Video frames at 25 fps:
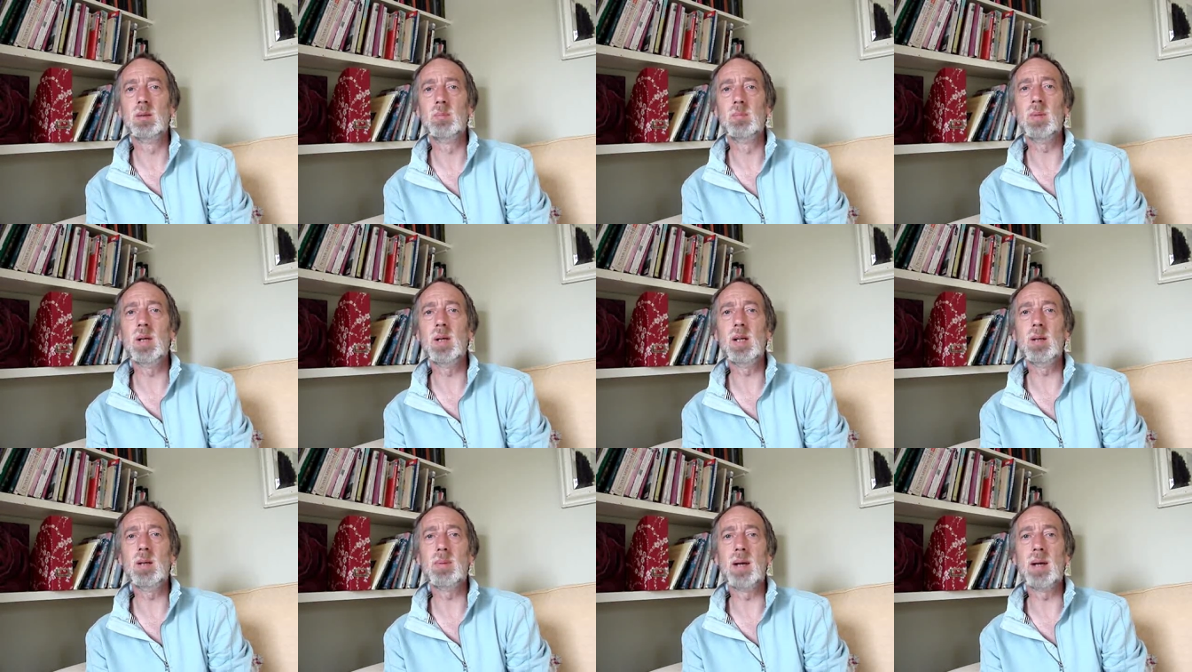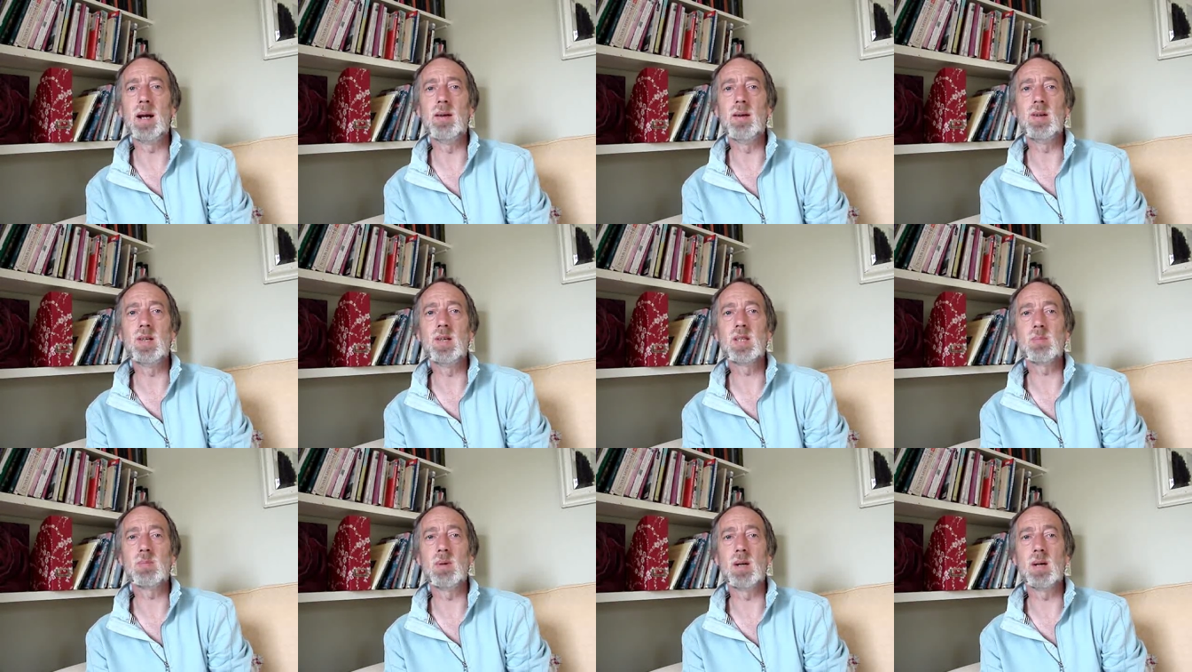Many
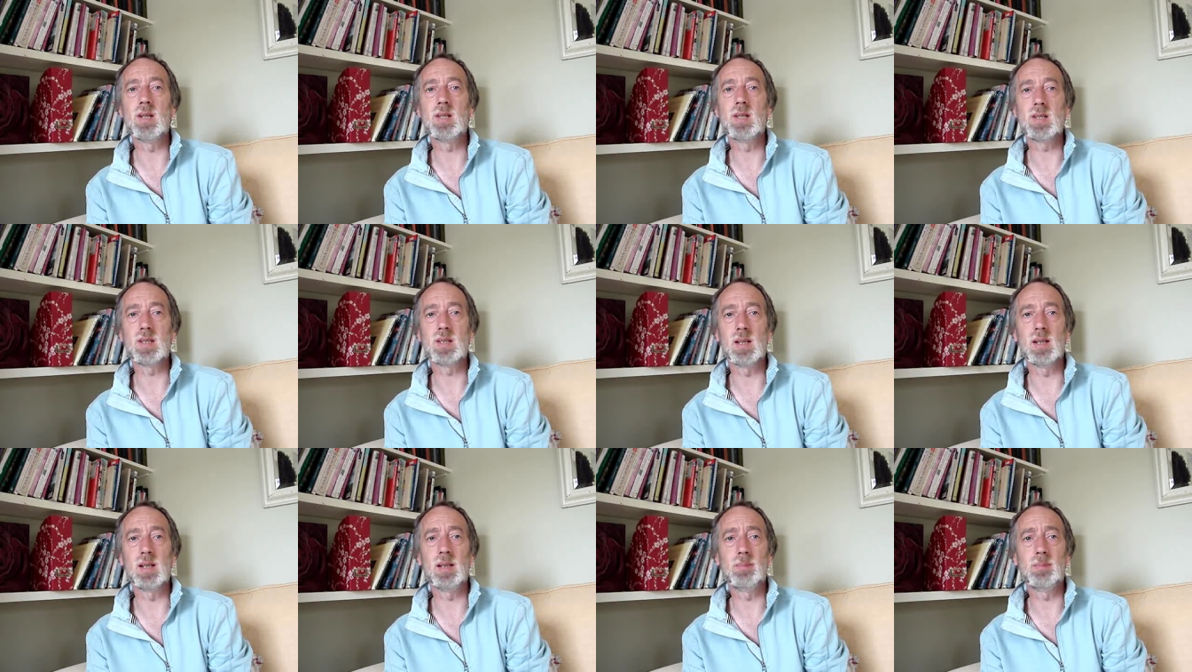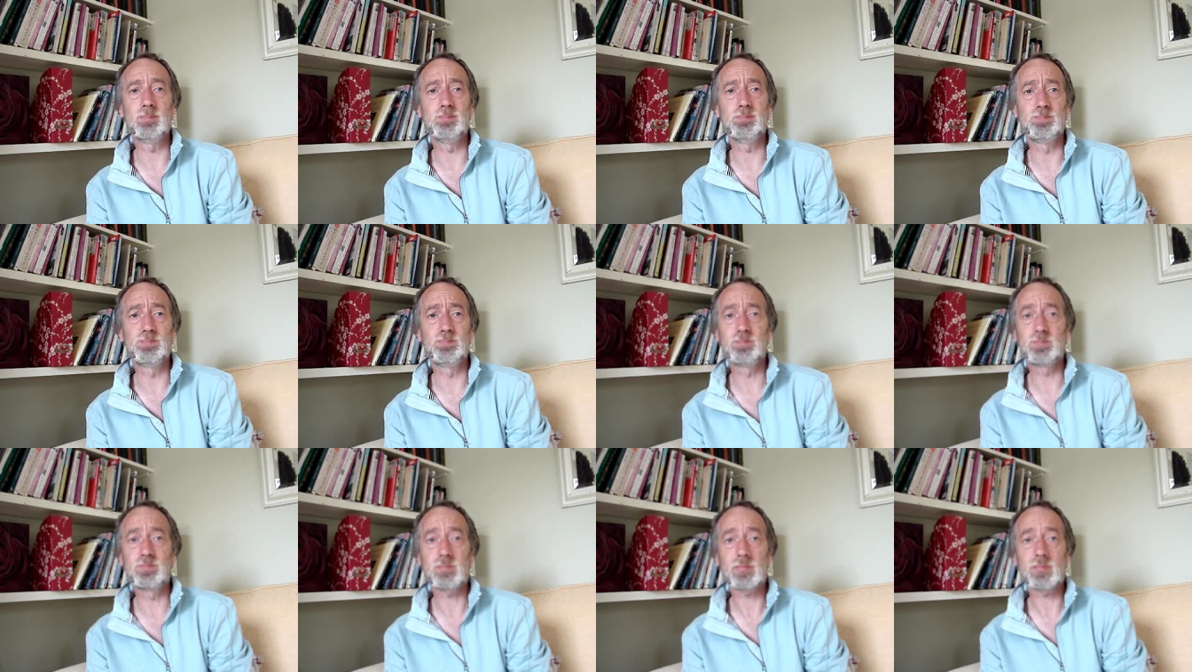parents might say,
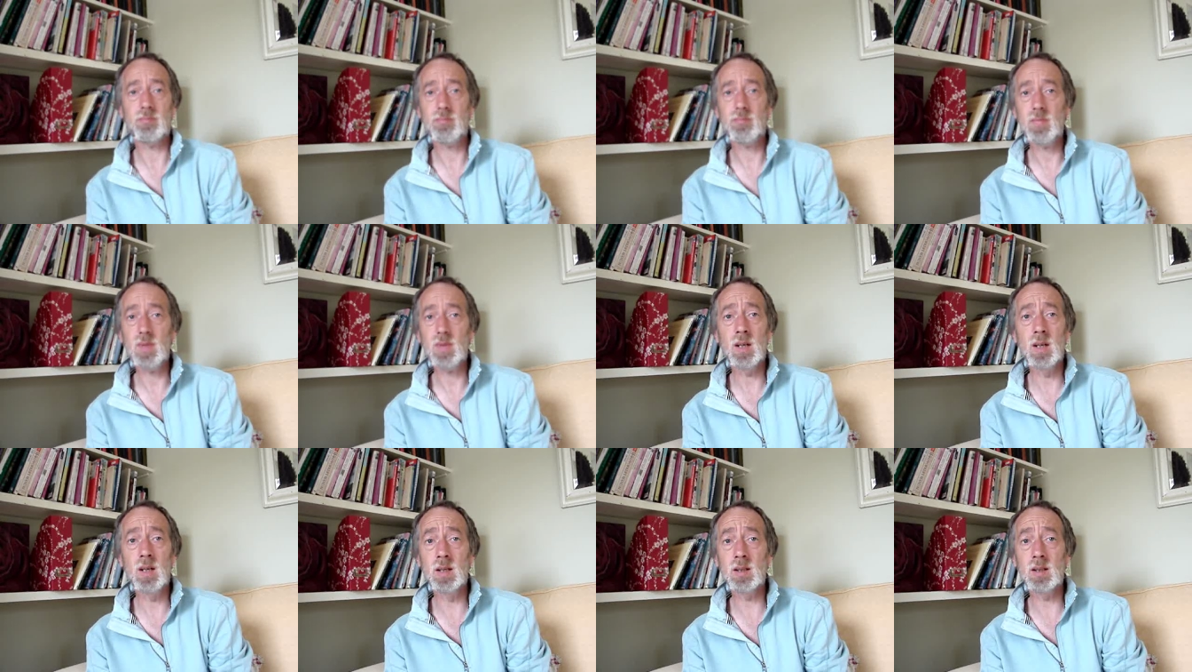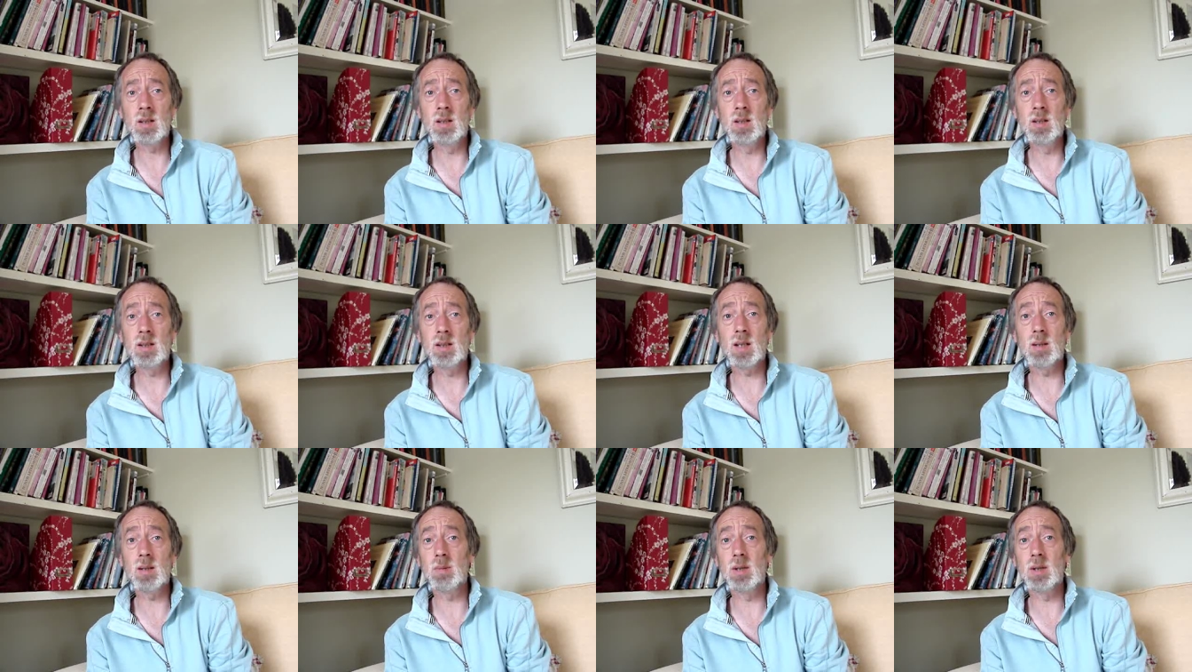I
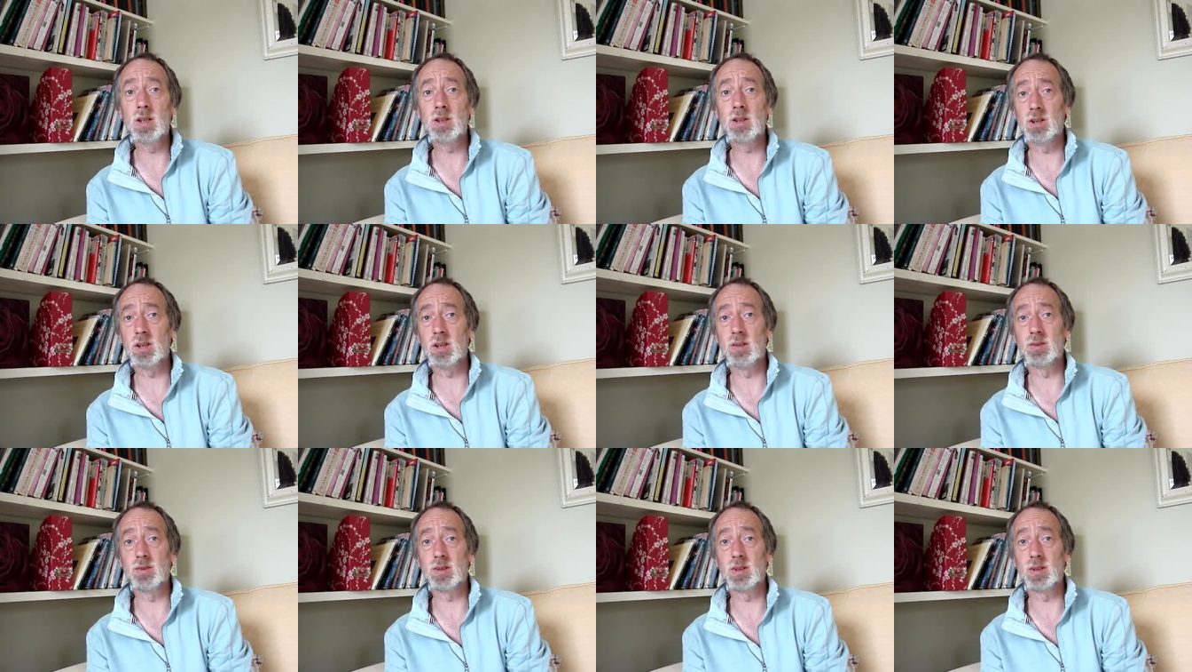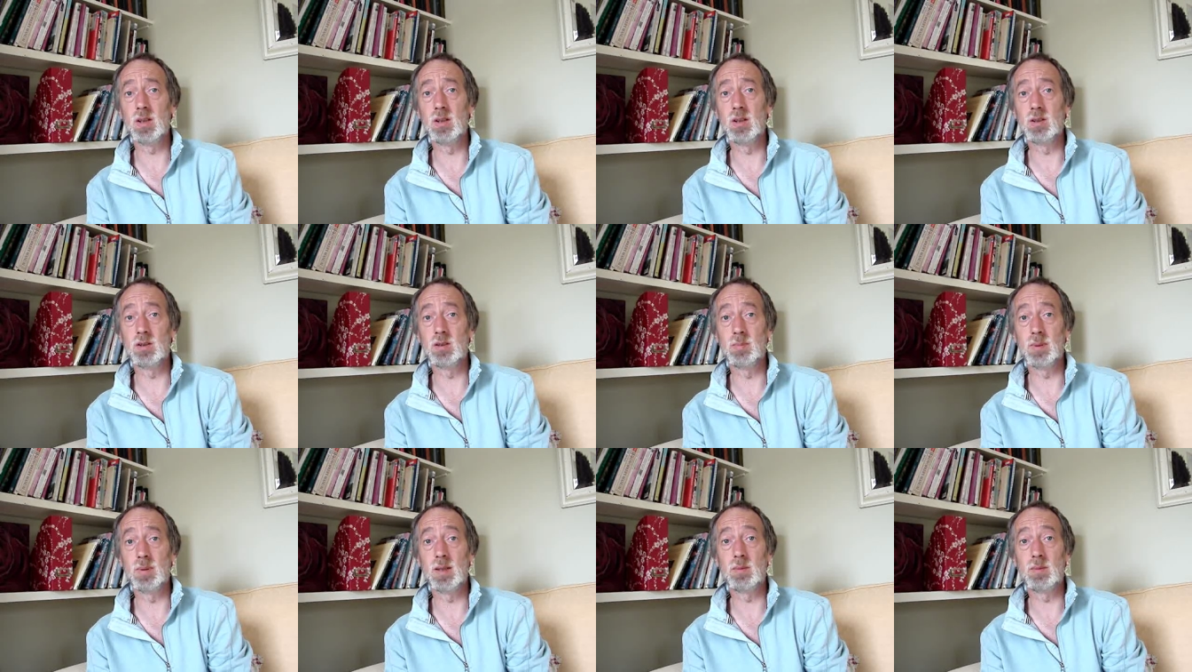can't get my child to go
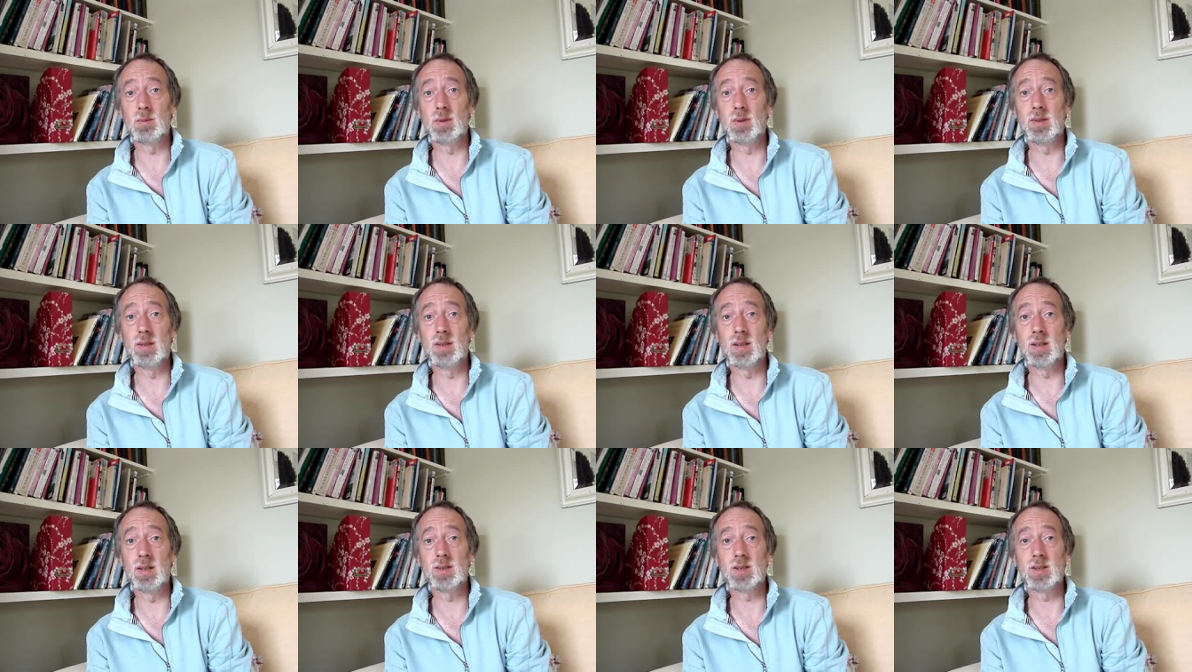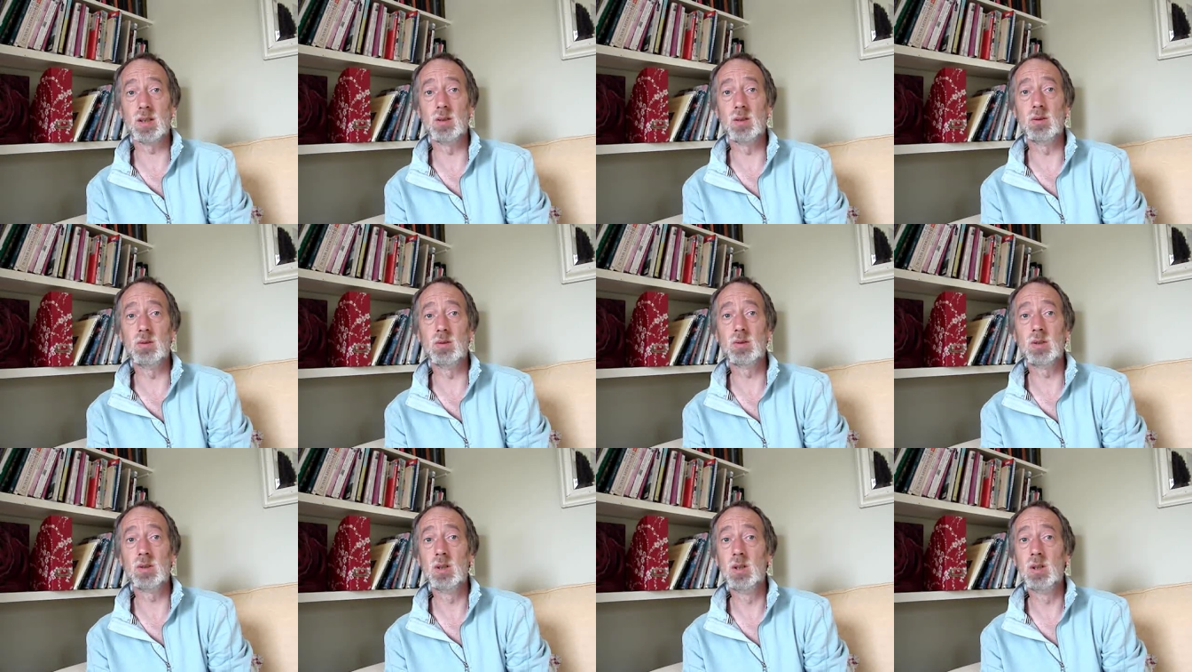to bed when they're
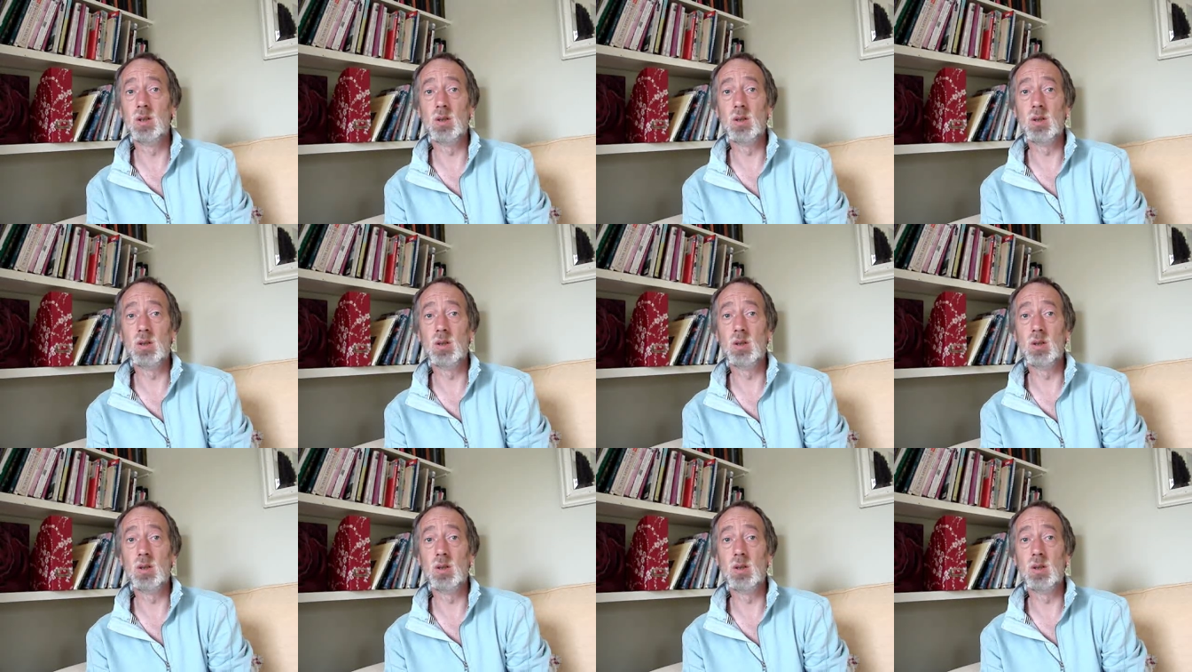told,